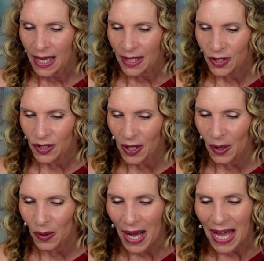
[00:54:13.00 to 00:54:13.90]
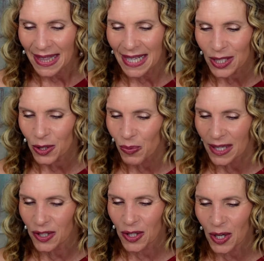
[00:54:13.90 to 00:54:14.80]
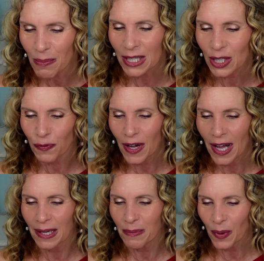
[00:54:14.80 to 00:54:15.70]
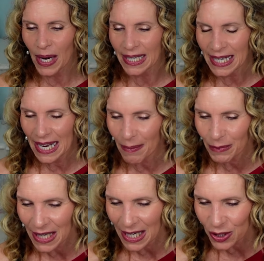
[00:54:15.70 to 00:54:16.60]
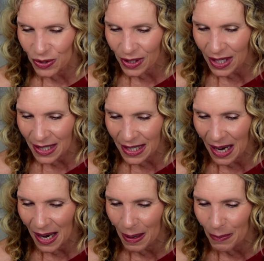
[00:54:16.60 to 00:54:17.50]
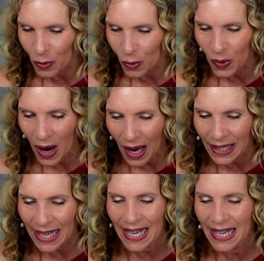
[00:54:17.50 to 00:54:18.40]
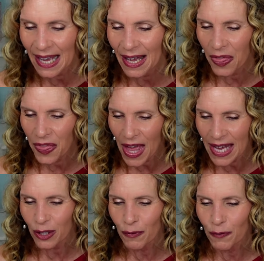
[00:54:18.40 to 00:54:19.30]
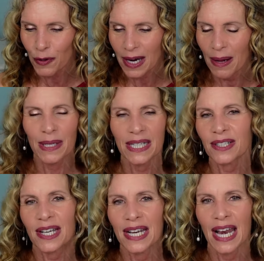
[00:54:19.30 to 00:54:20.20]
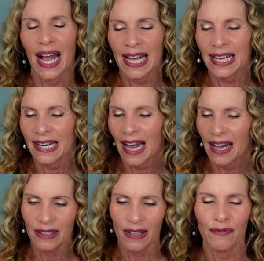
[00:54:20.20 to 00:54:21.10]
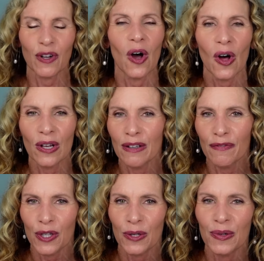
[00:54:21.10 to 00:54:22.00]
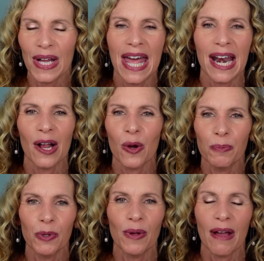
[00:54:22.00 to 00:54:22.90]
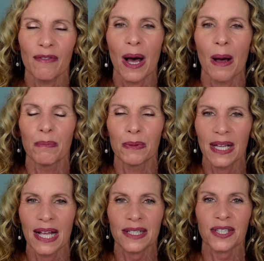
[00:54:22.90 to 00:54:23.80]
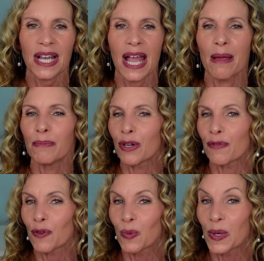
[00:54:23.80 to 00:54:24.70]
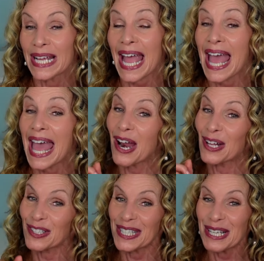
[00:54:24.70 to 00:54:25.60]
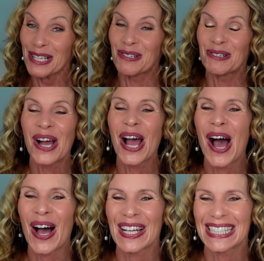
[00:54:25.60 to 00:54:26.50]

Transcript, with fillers: So this was so much fun, Brandy. I'm glad you could come. Ronnie, thank you for coming tonight. I love all of you, and I hope you have a blessed and beautiful week, and I'll see you on